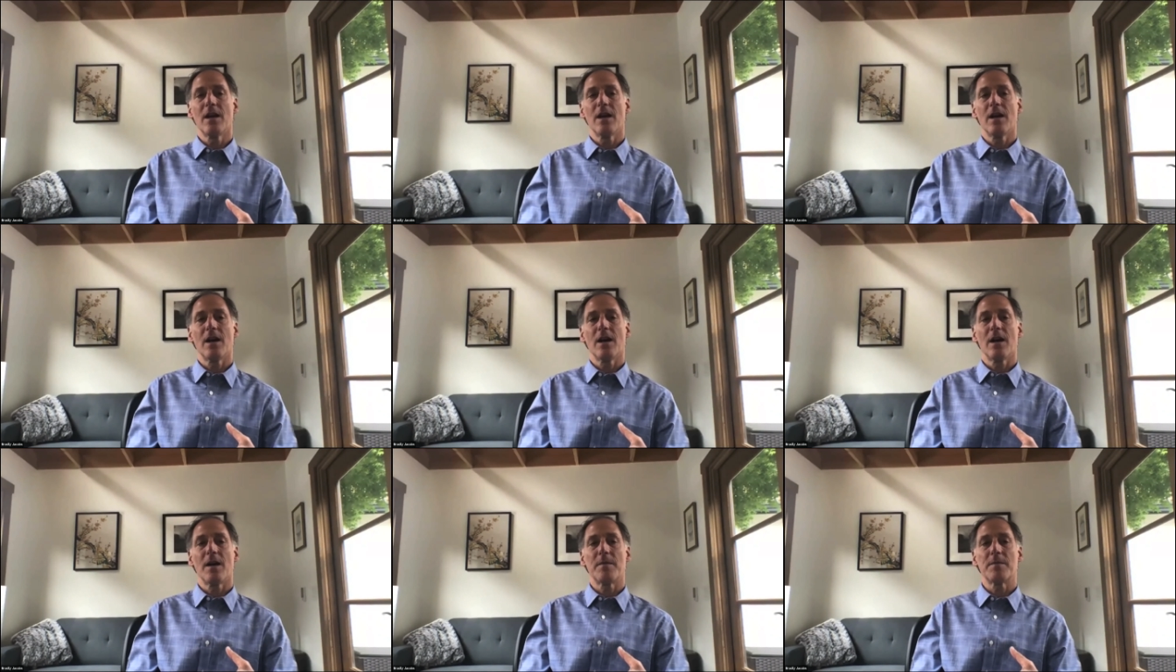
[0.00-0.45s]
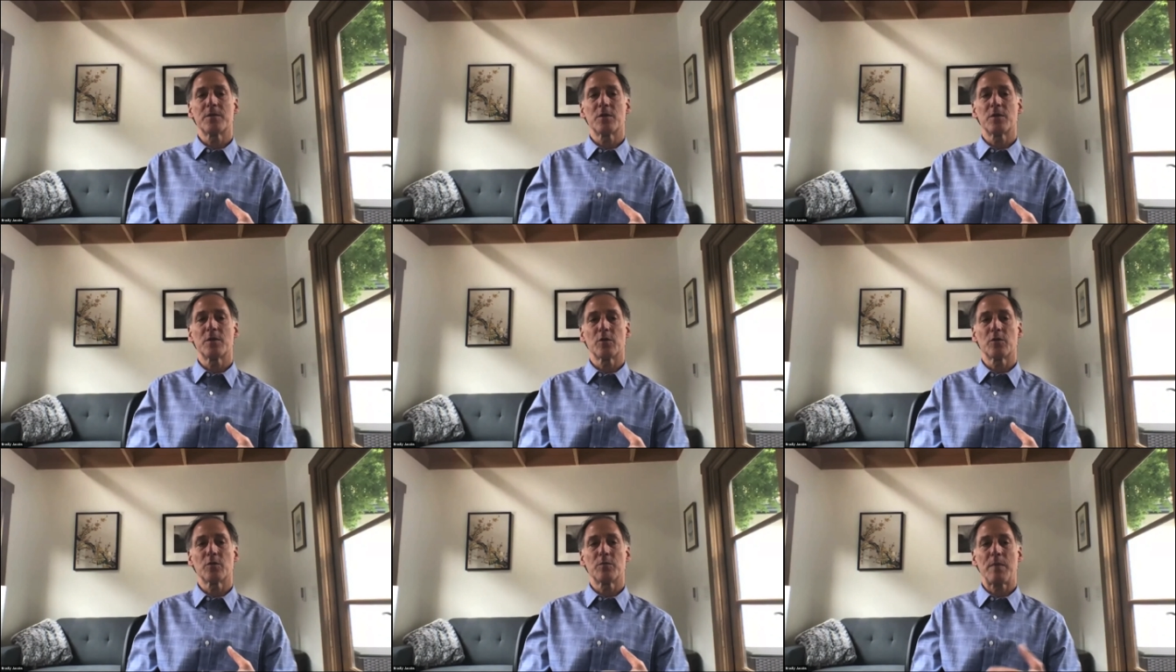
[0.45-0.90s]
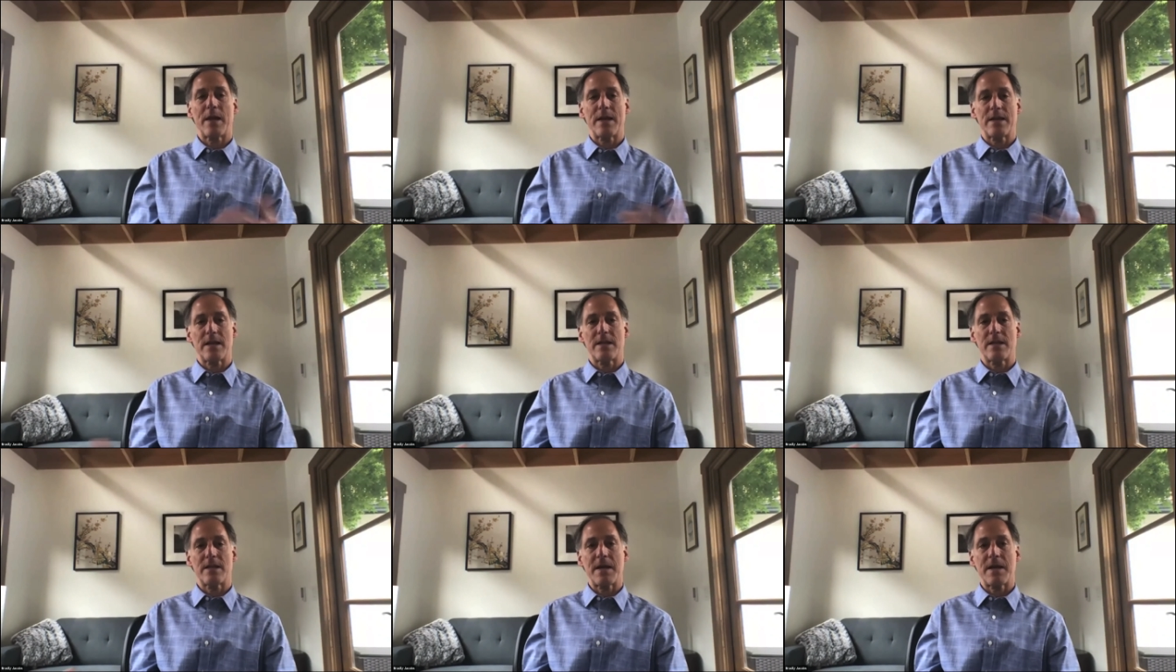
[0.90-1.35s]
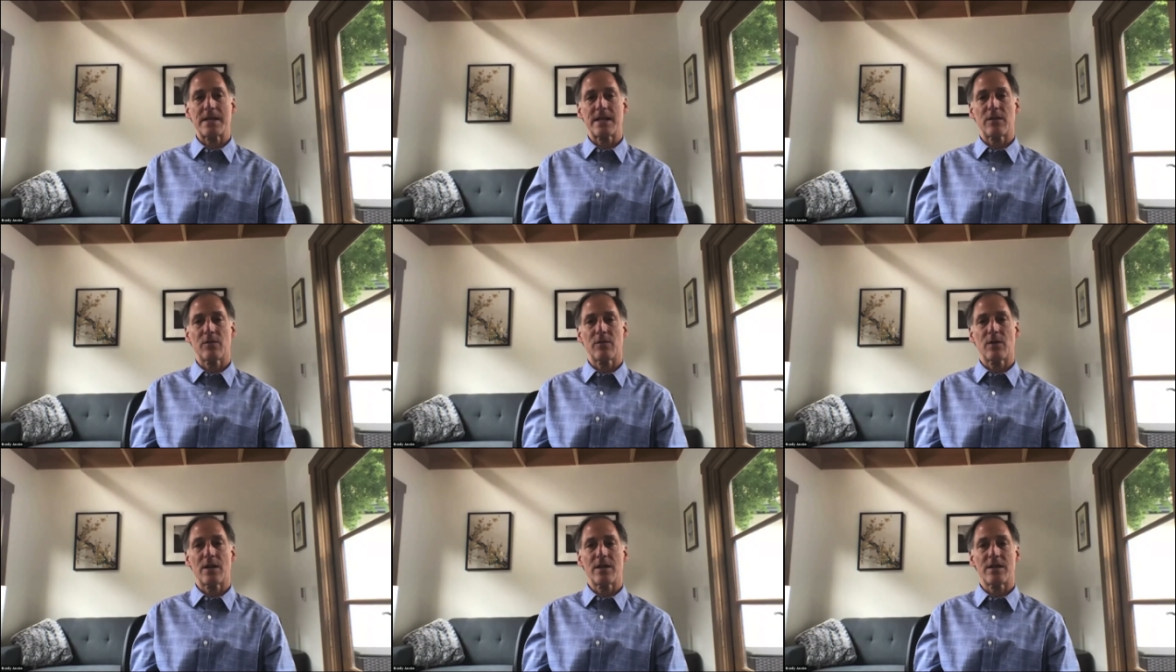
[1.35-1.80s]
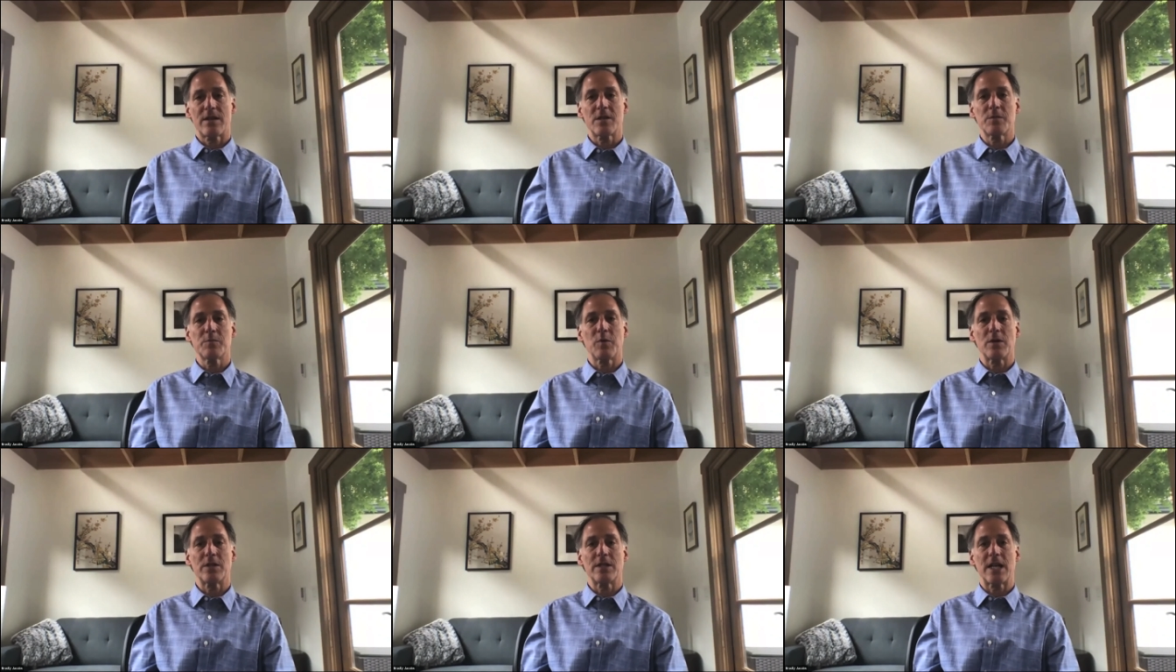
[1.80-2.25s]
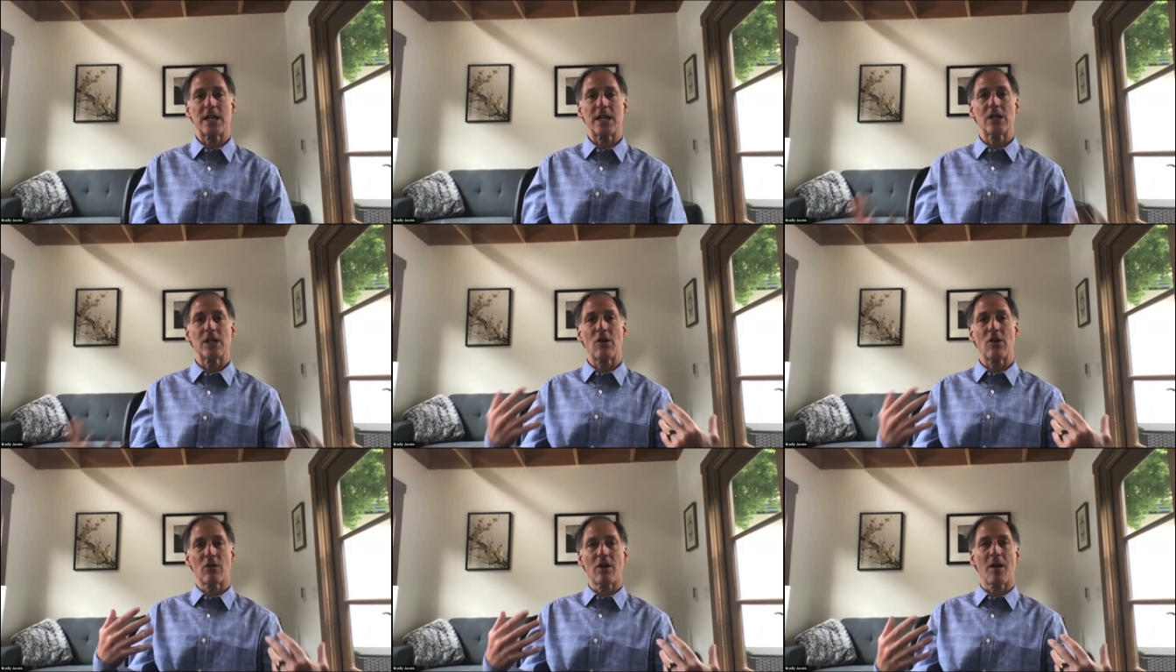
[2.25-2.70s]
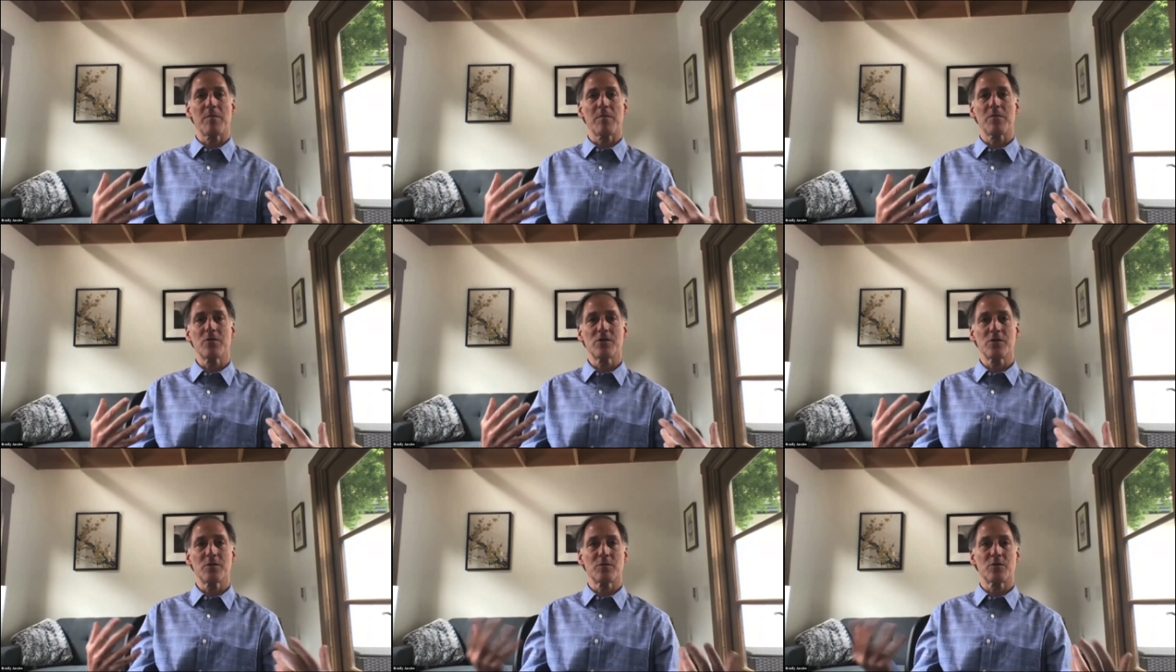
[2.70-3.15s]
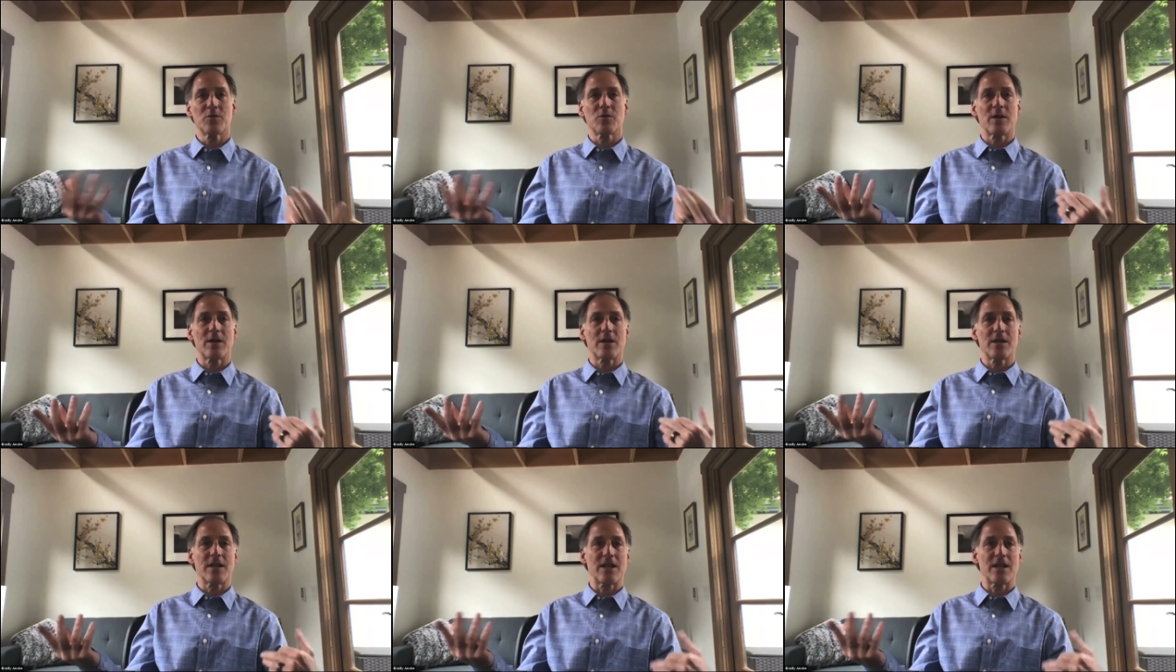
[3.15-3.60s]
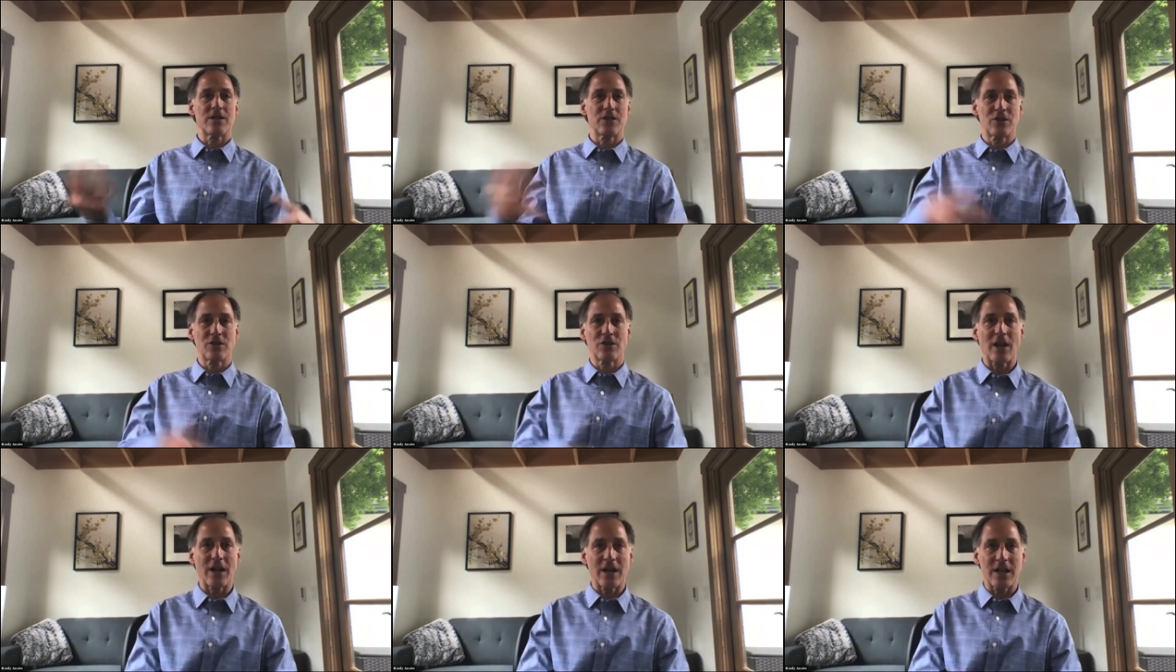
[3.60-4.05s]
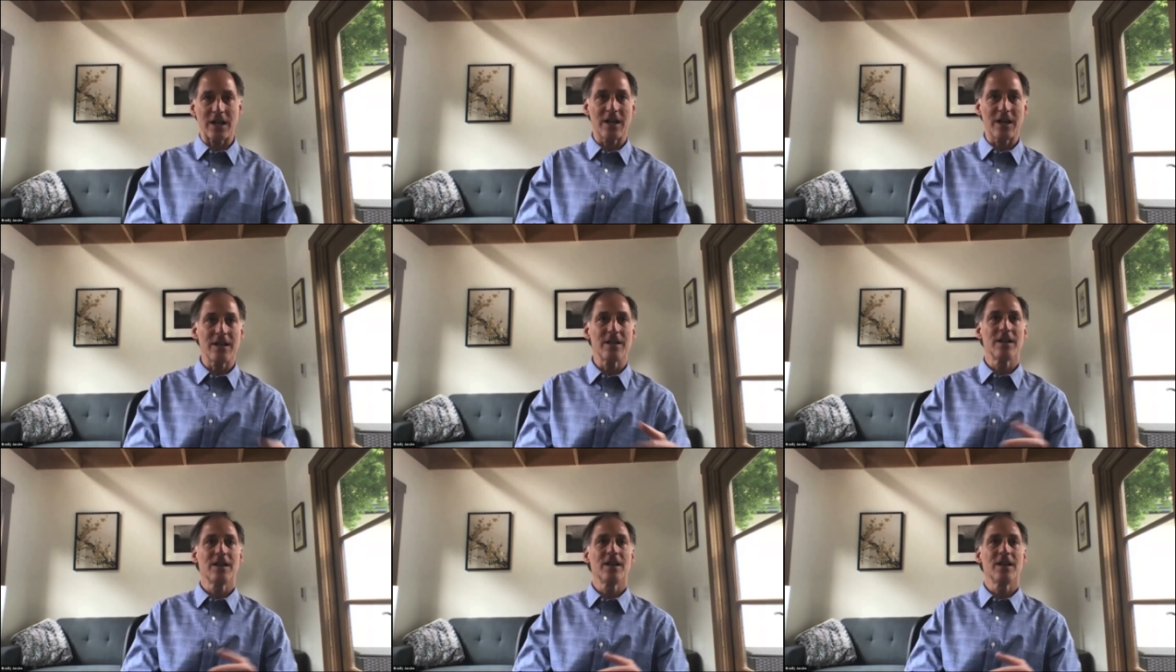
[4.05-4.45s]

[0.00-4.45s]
Um, so we're basically right at this point taking all comers and we're trying to then study it.